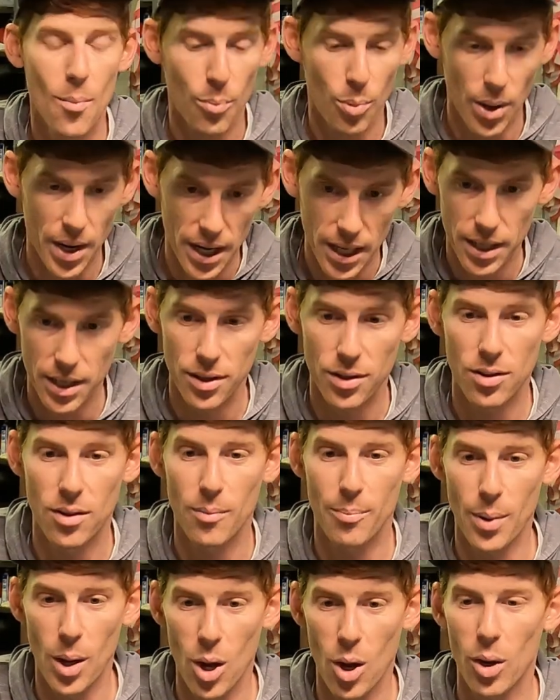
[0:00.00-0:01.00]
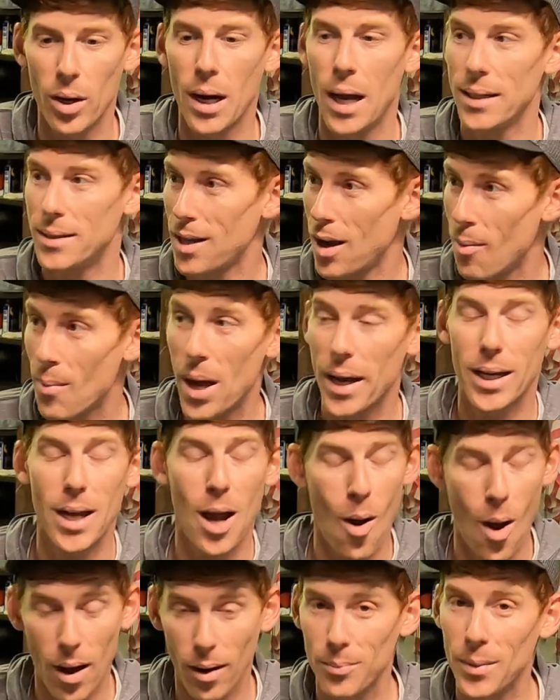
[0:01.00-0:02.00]
Bring it into the boat, and I tell my
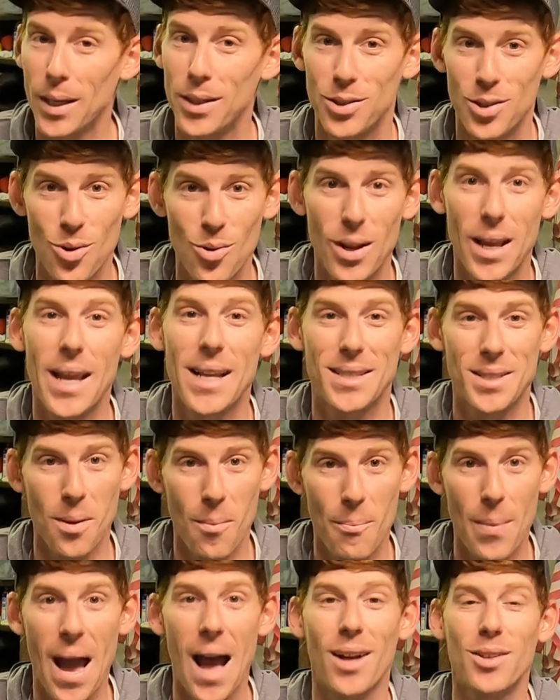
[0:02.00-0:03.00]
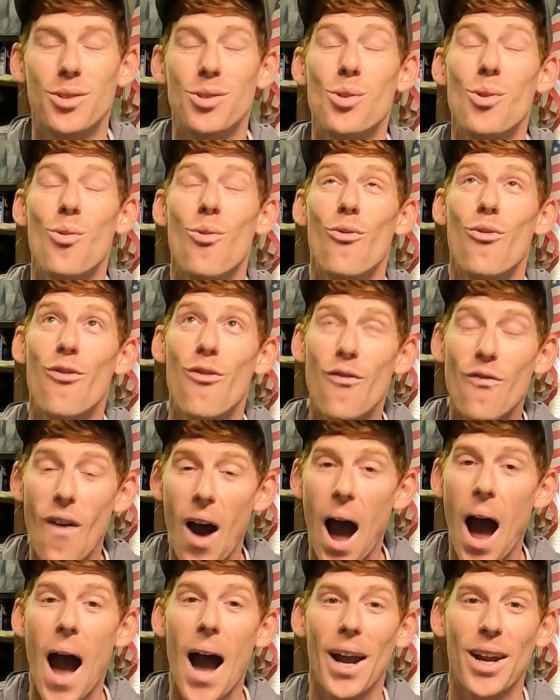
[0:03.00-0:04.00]
co-owner, I'm like, dude, it's about to
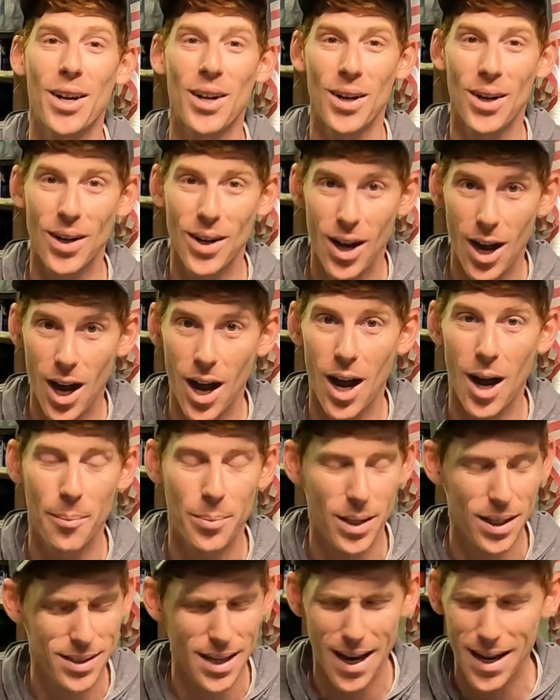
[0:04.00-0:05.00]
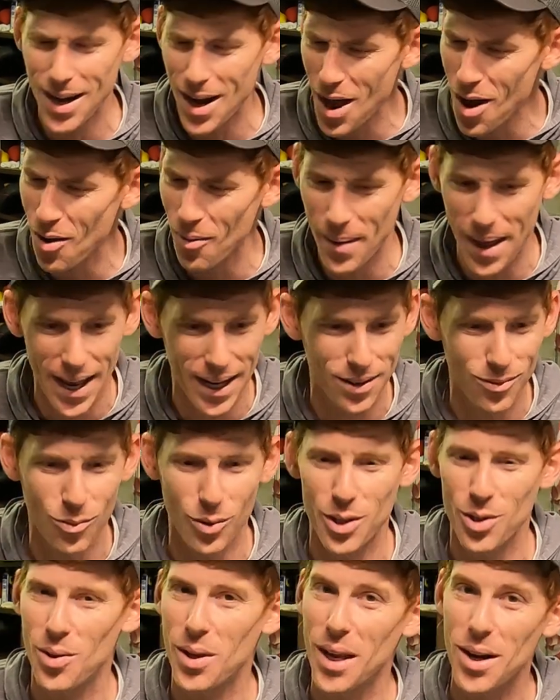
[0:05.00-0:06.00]
fire up. Because I know, man,
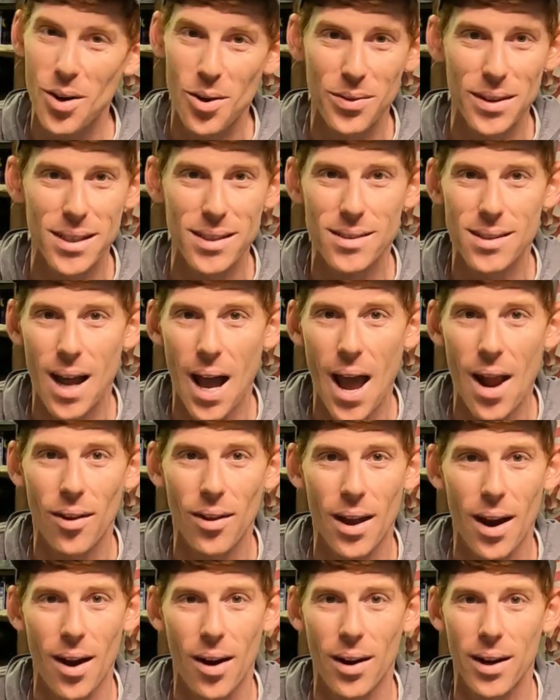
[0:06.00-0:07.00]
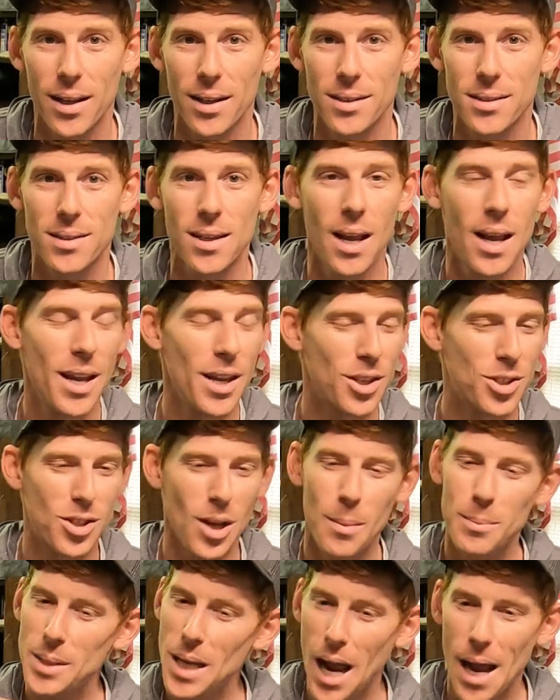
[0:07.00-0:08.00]
when you get on these tidal areas,
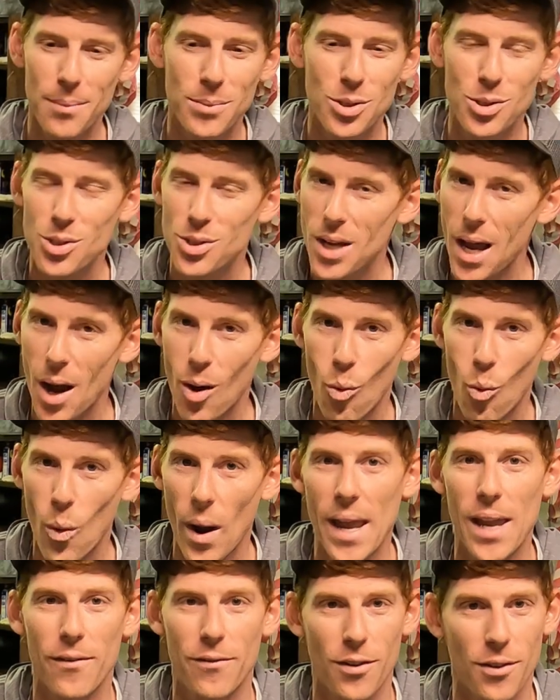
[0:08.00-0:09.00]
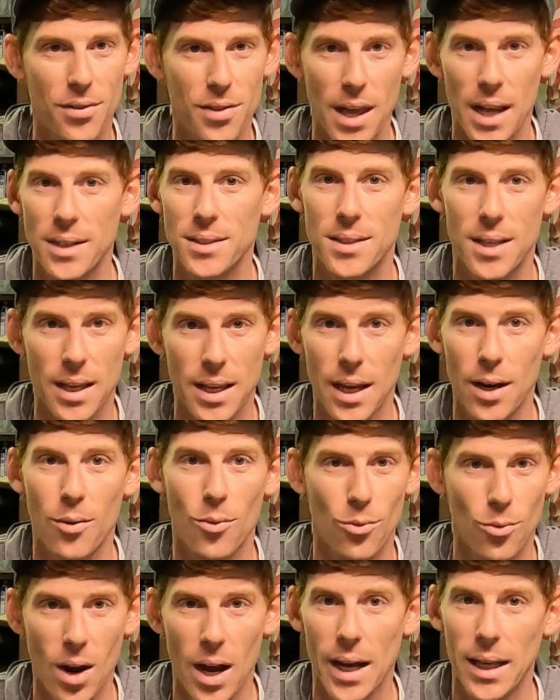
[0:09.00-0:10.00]
sometimes you just gotta wait for things to
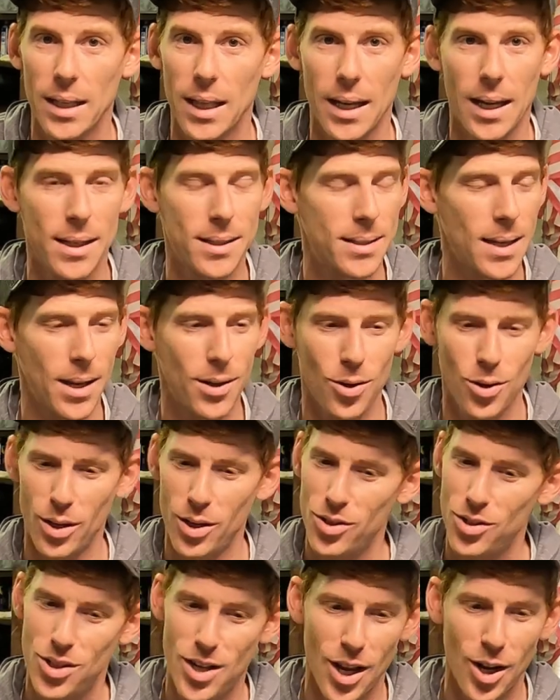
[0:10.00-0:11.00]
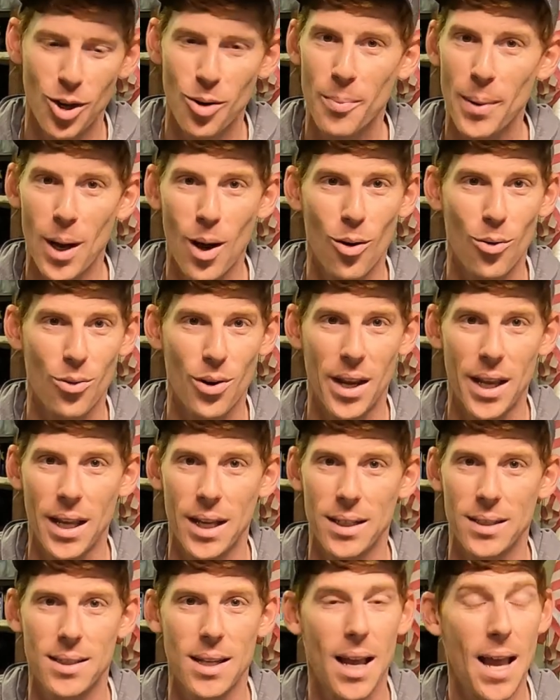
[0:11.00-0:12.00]
get right. Like I said, dude, a dinner bell
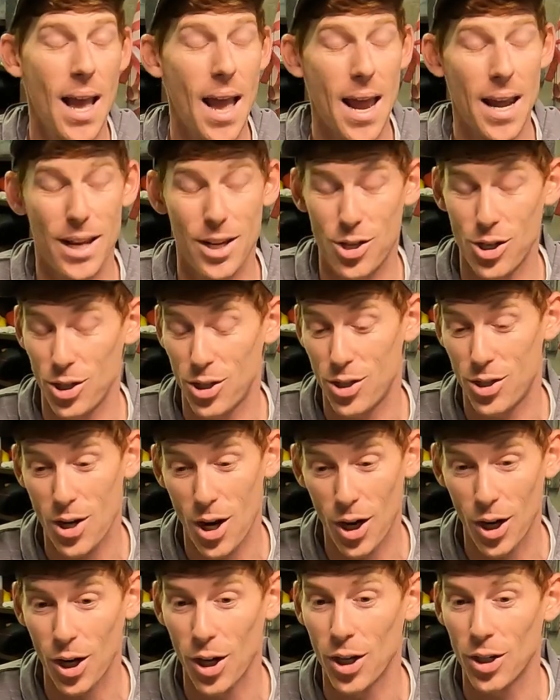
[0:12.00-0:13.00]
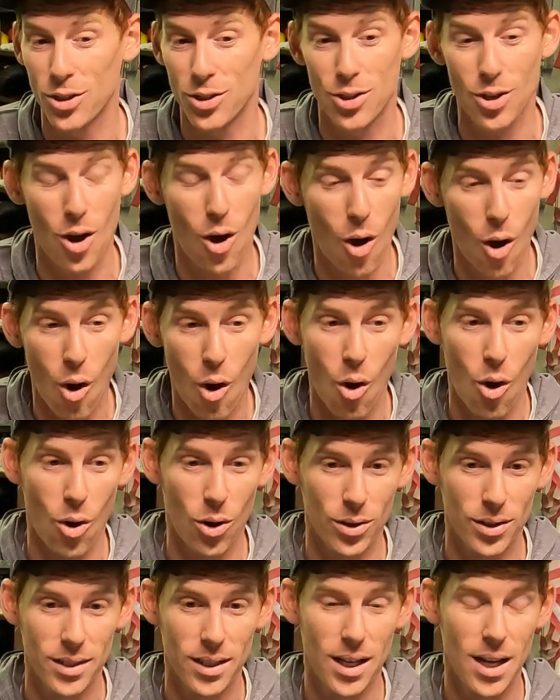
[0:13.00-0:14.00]
rings and it just turns
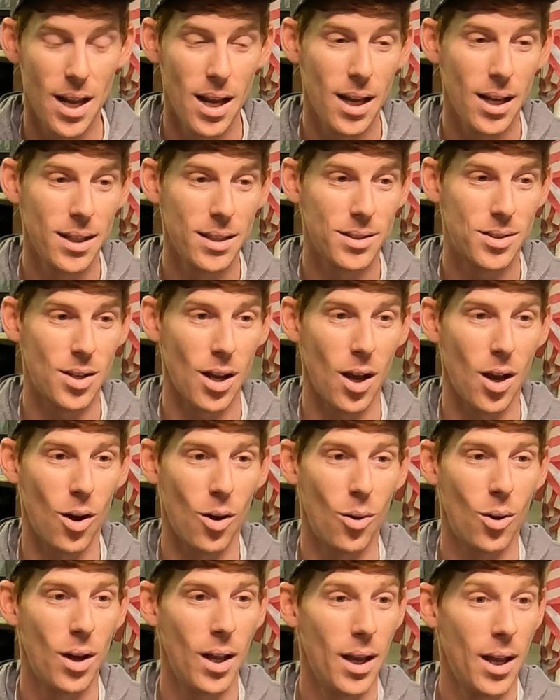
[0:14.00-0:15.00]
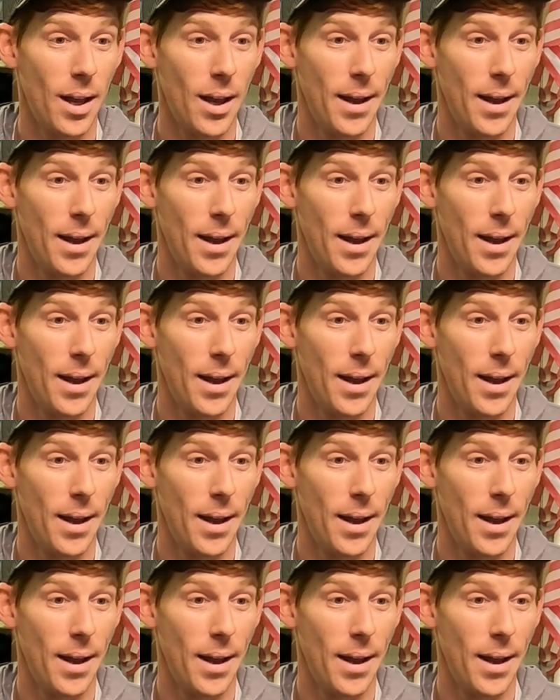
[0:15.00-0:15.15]
on. So